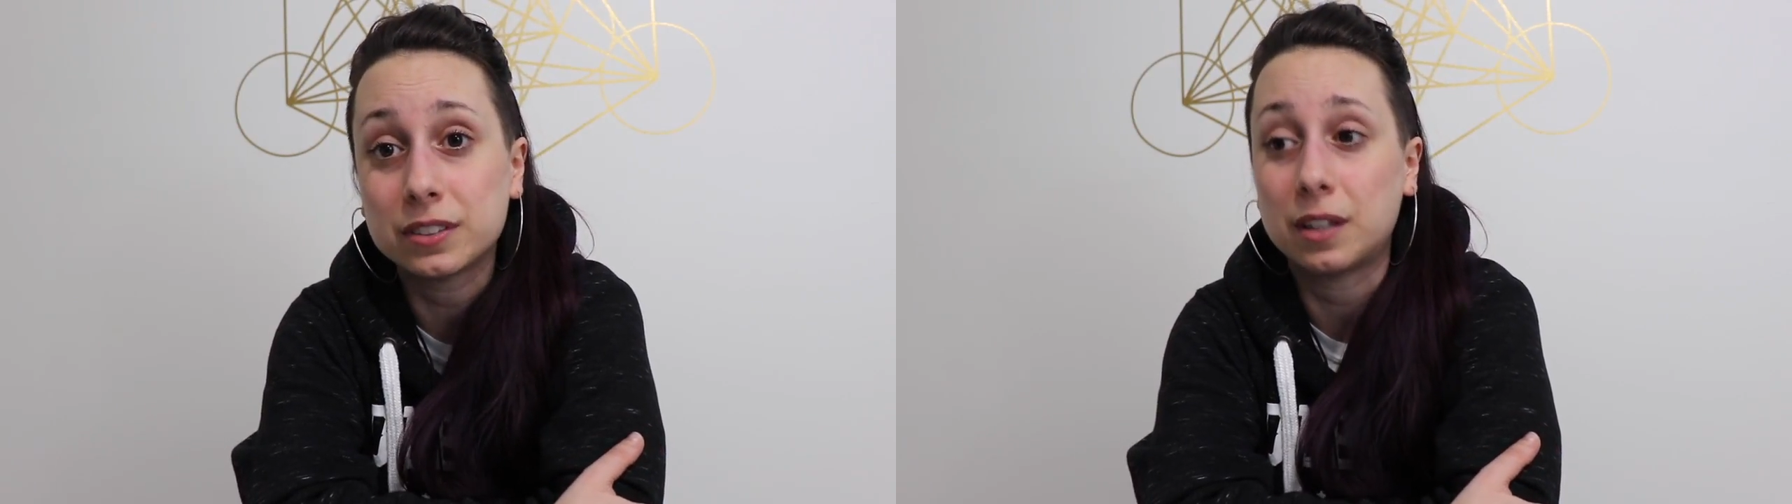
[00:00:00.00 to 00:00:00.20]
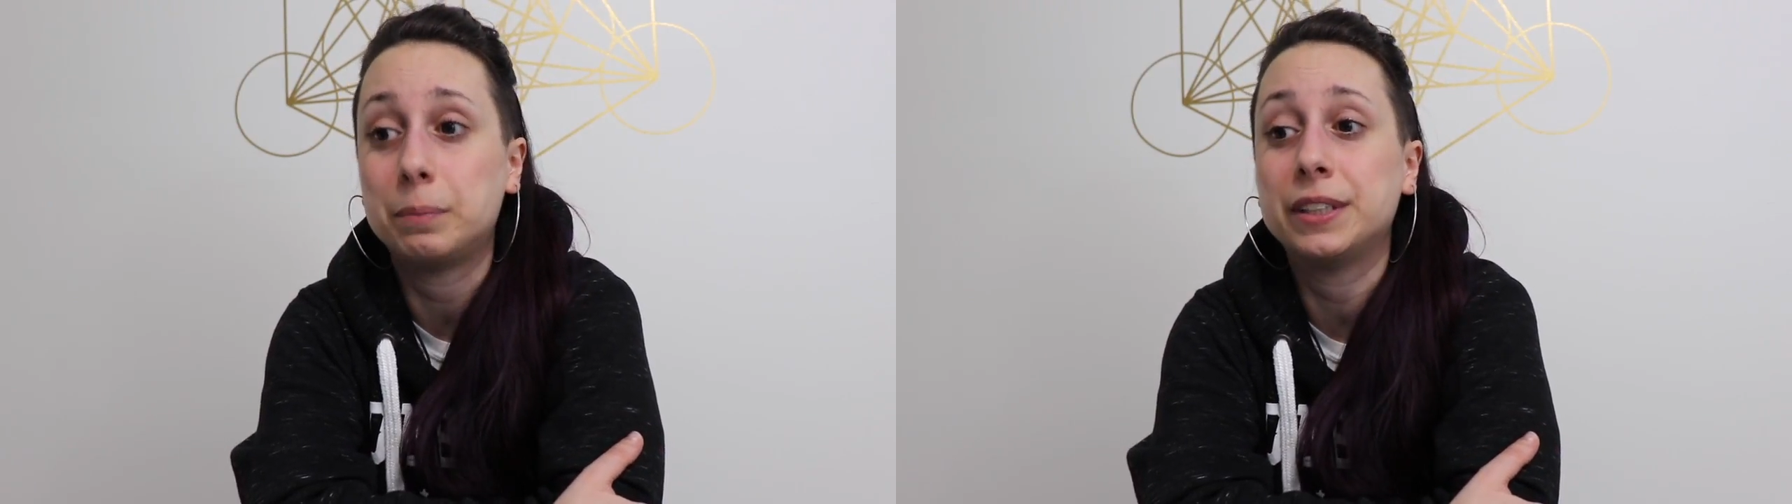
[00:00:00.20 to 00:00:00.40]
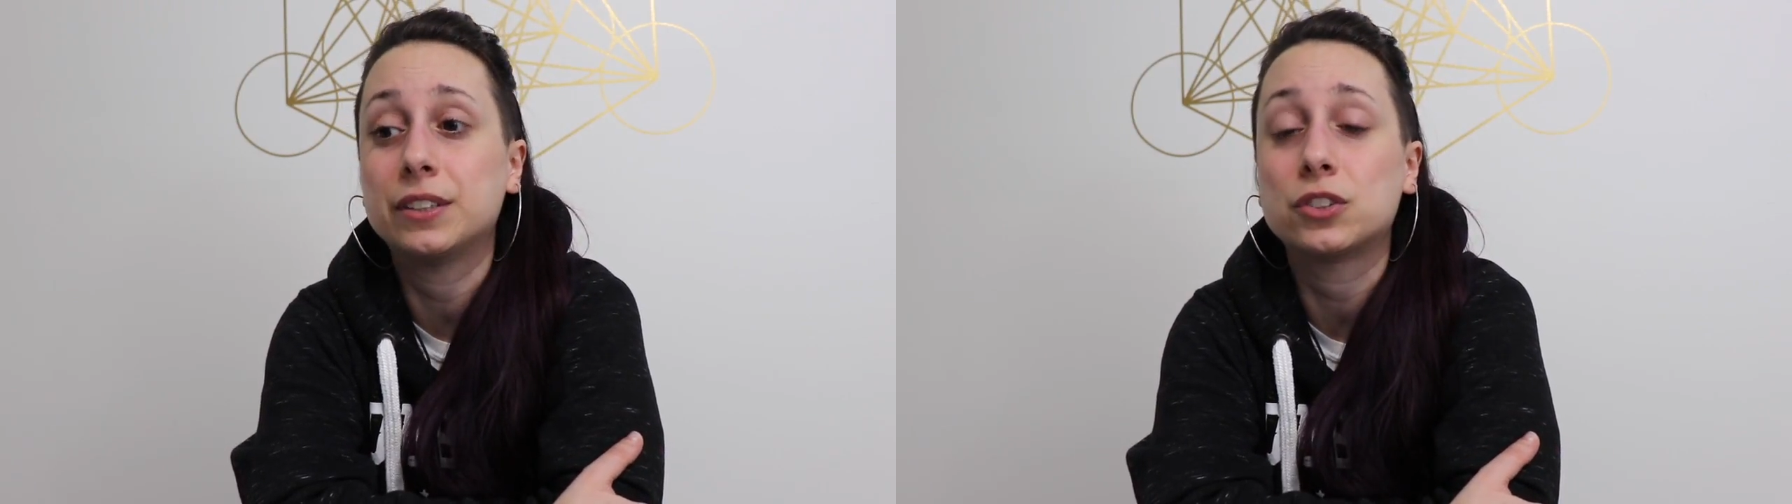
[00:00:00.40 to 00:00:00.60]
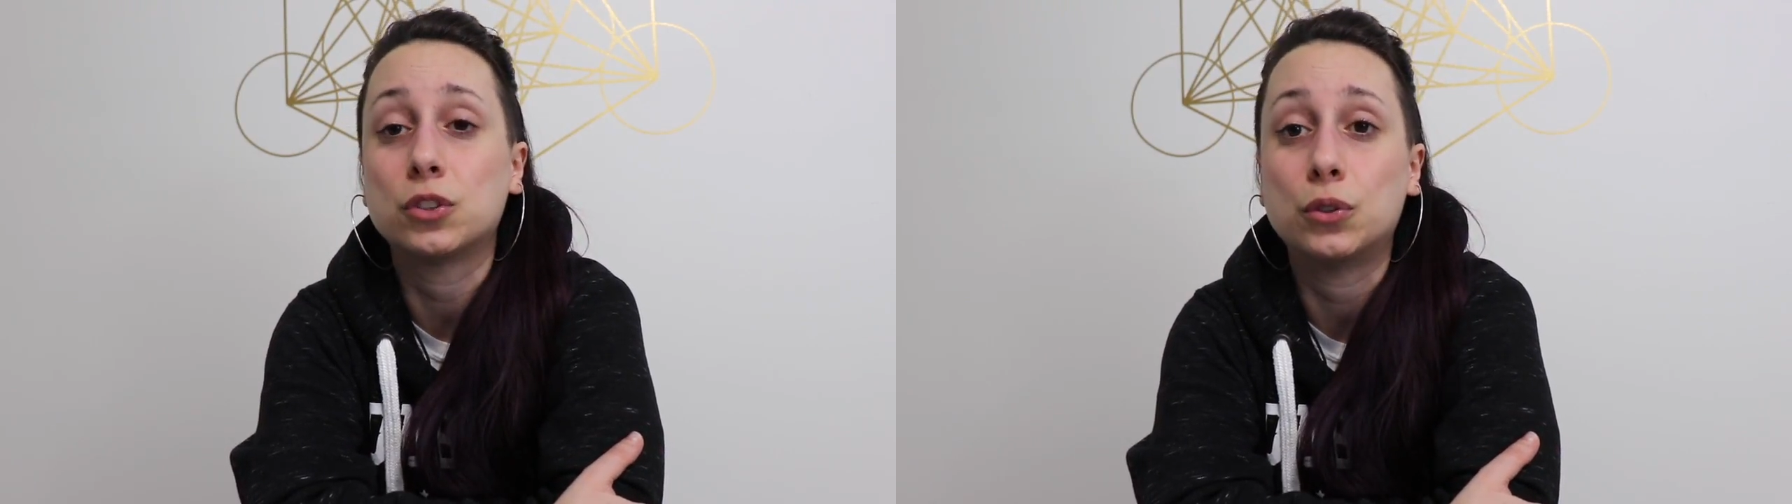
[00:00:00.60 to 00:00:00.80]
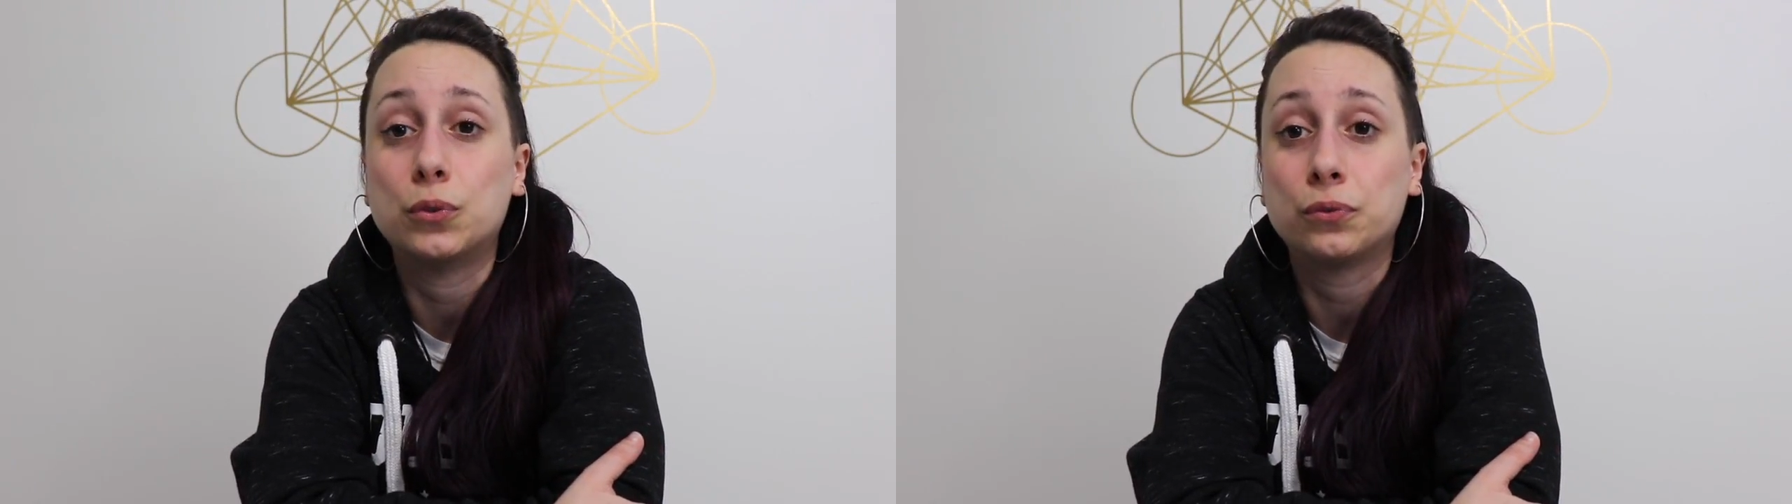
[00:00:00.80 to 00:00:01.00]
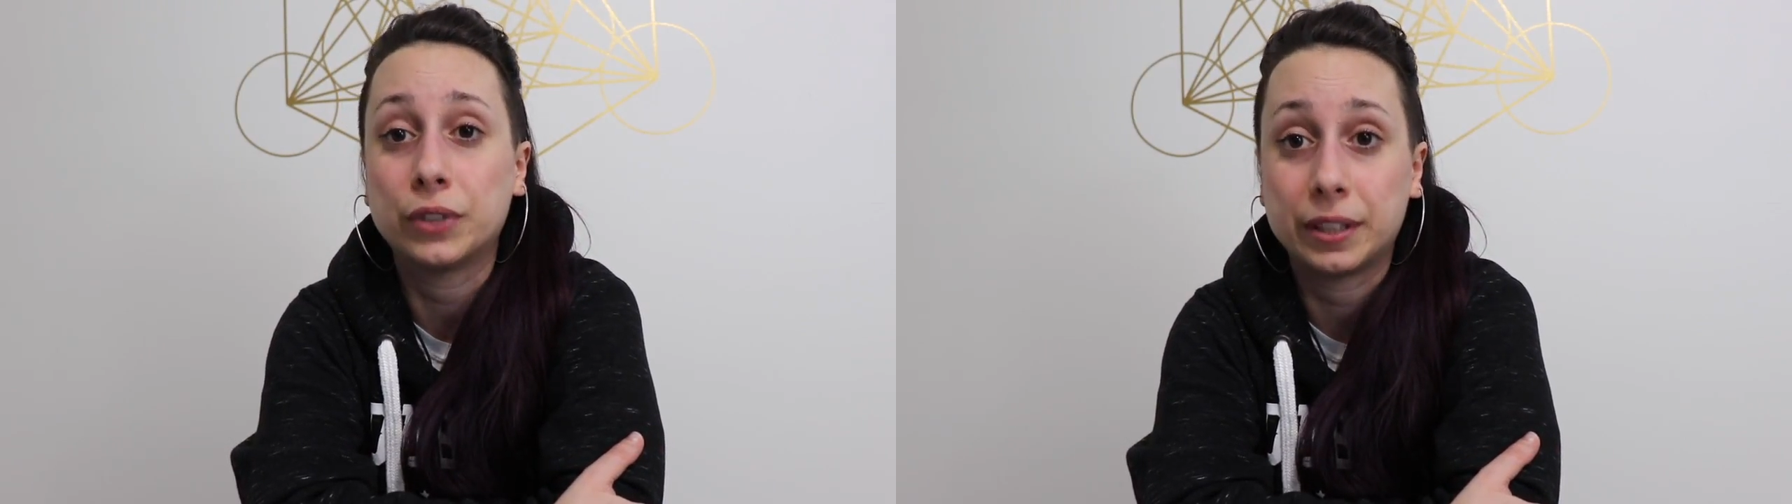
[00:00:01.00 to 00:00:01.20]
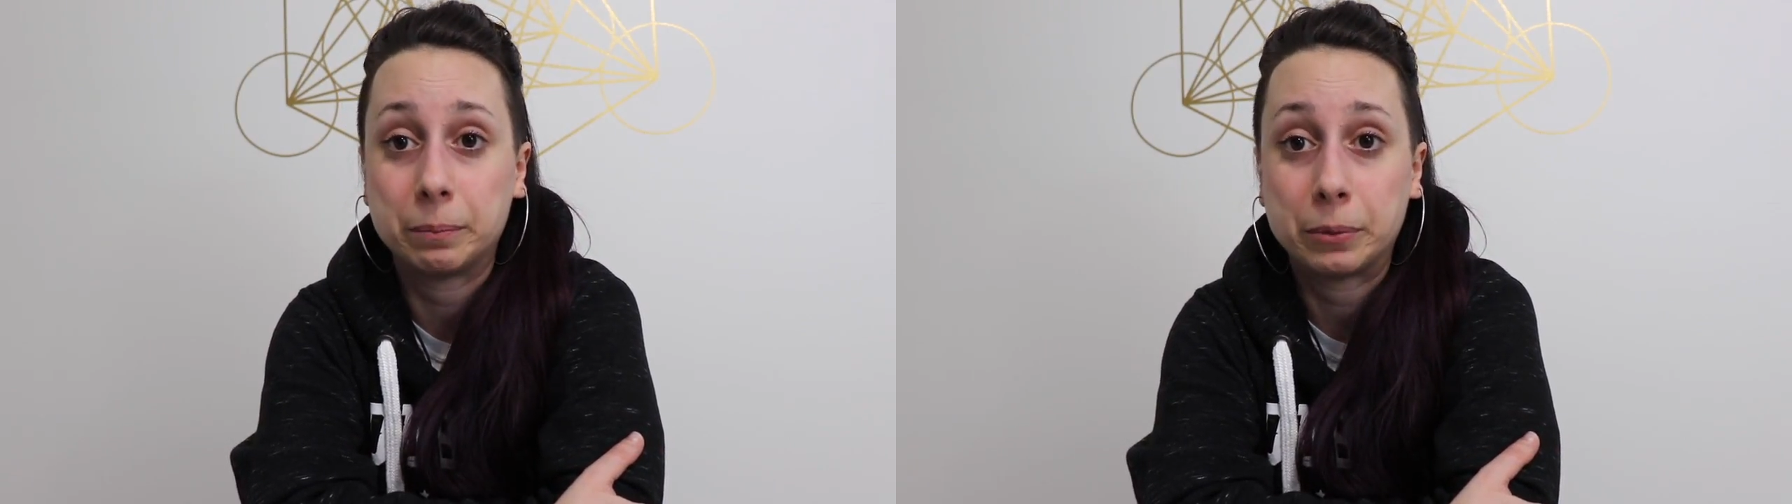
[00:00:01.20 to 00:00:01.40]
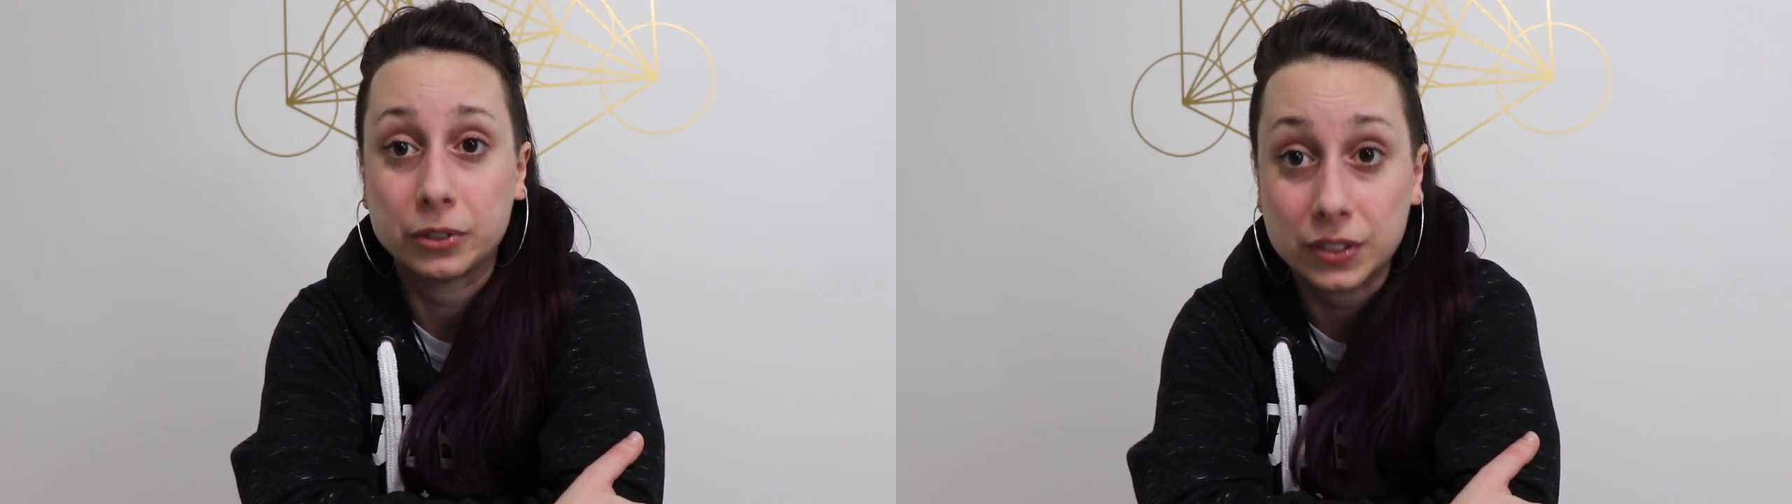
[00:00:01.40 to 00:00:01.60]
stop being so
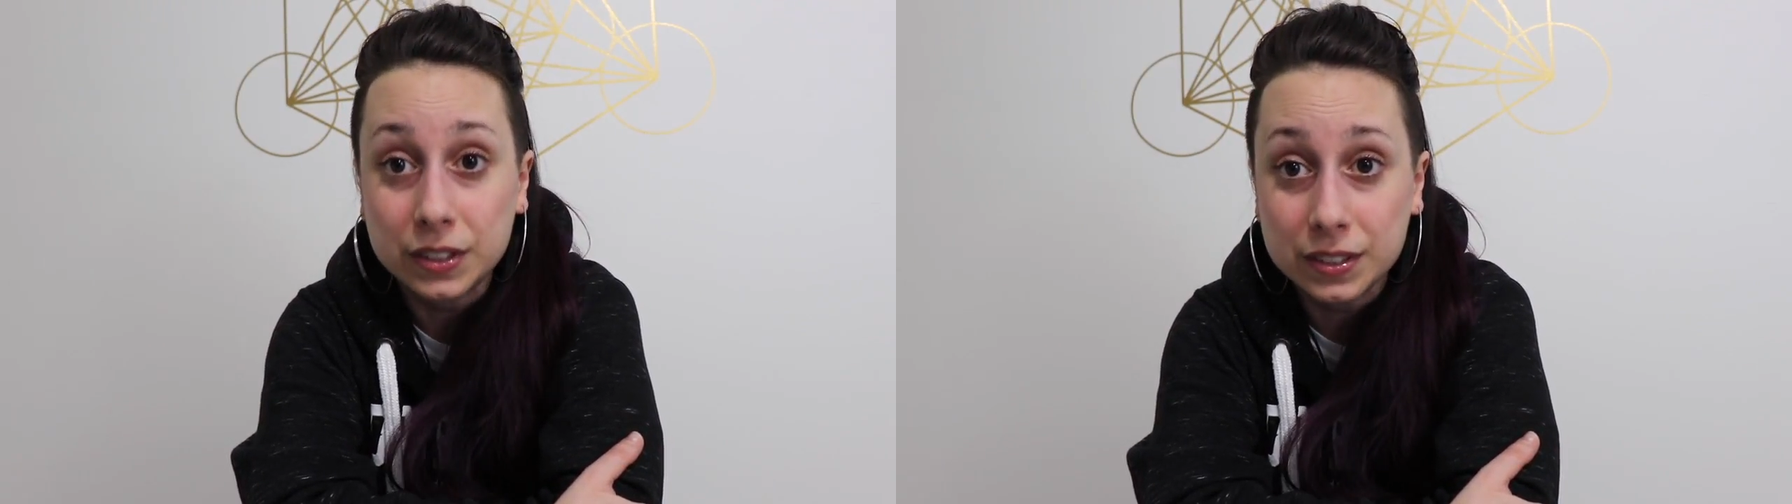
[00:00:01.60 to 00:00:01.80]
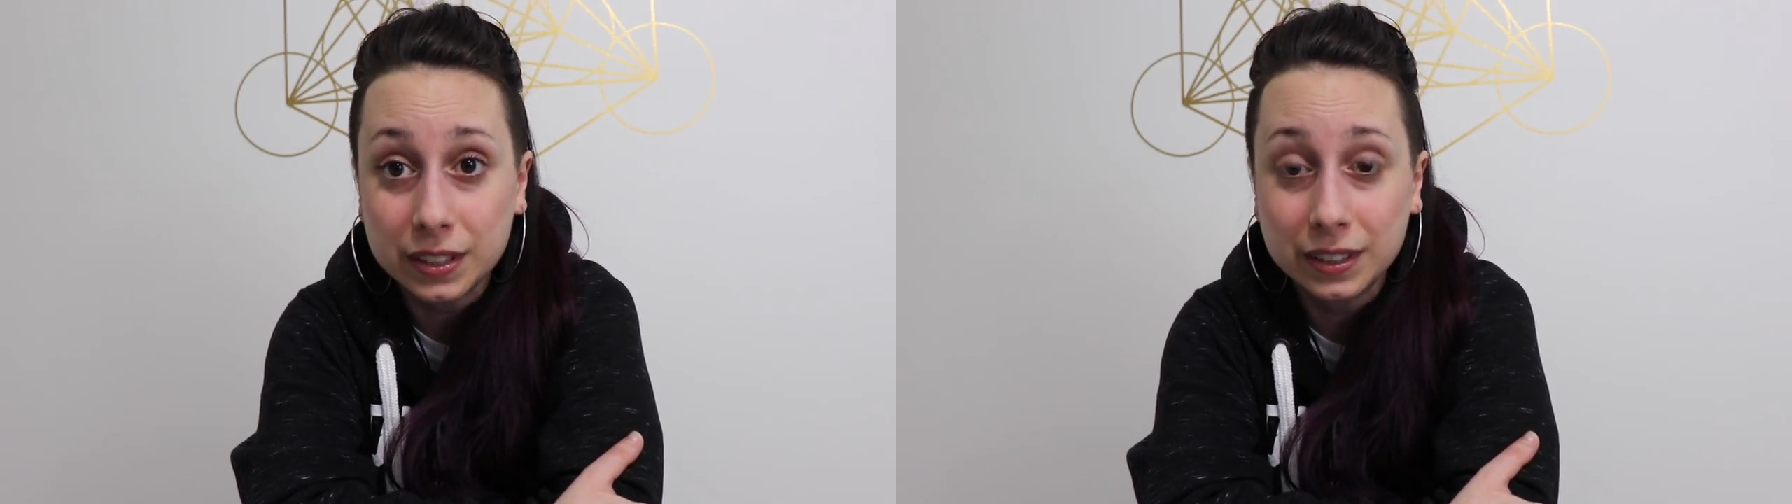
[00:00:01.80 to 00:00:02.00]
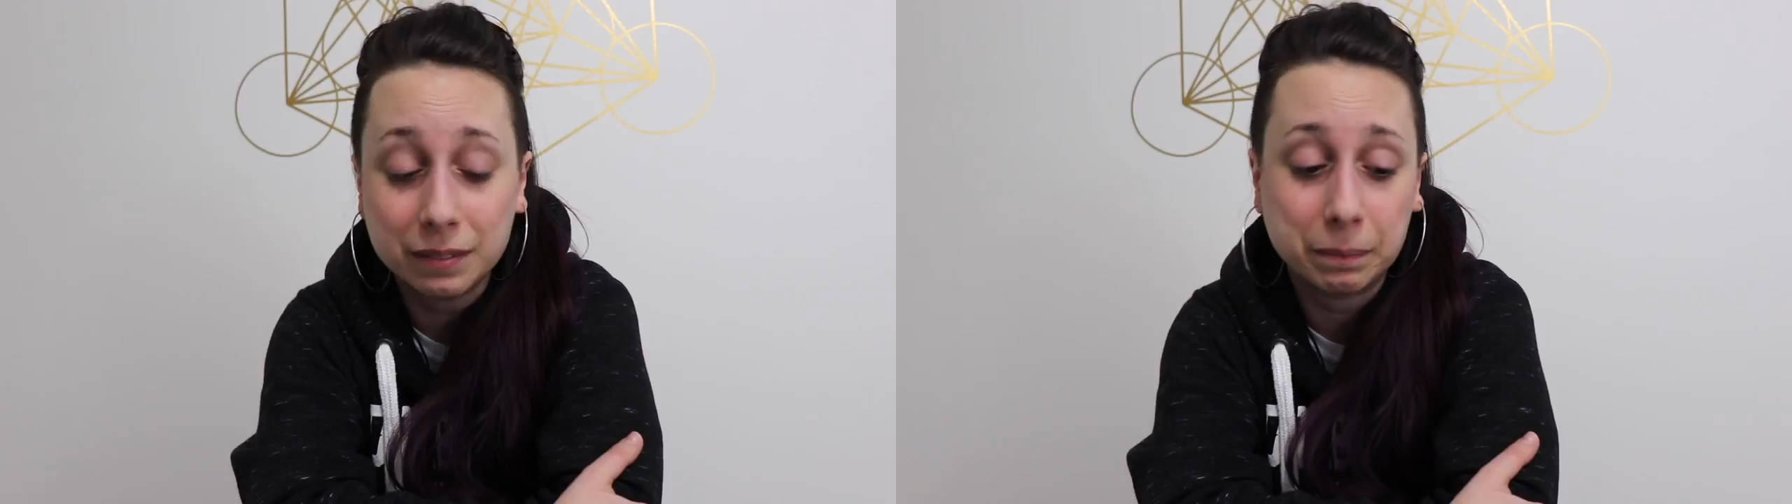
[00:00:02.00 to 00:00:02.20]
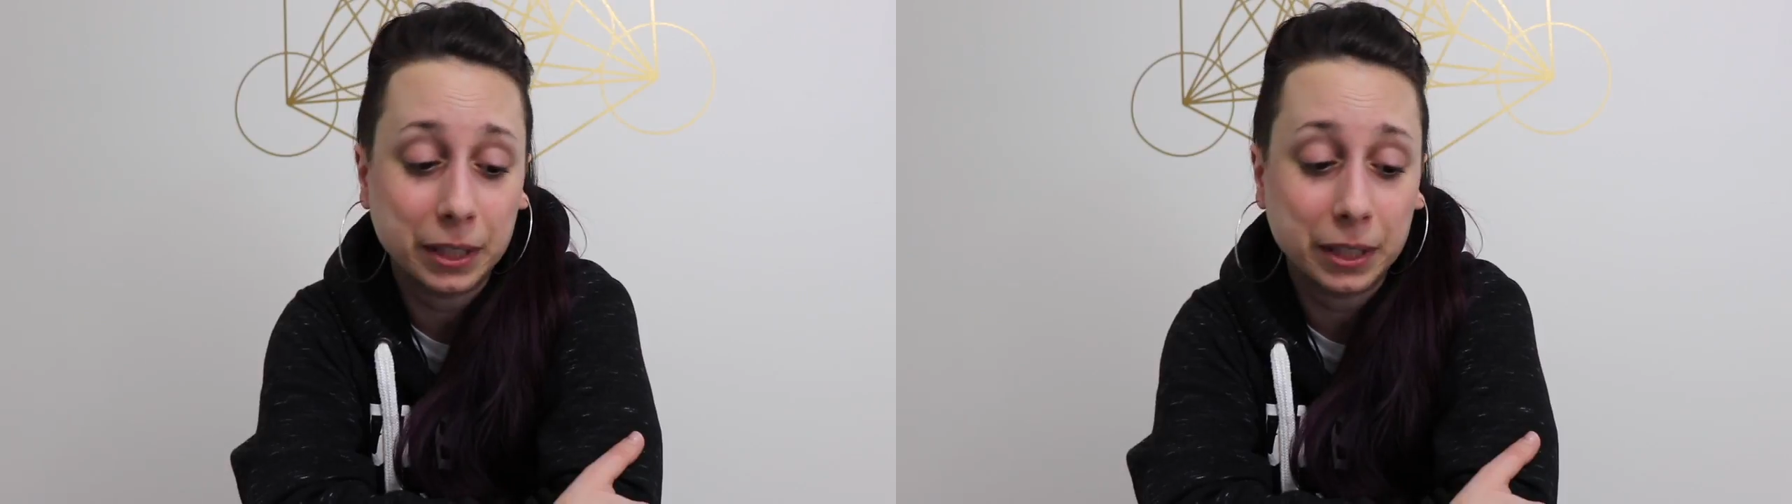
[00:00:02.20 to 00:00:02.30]
friggin' persistent.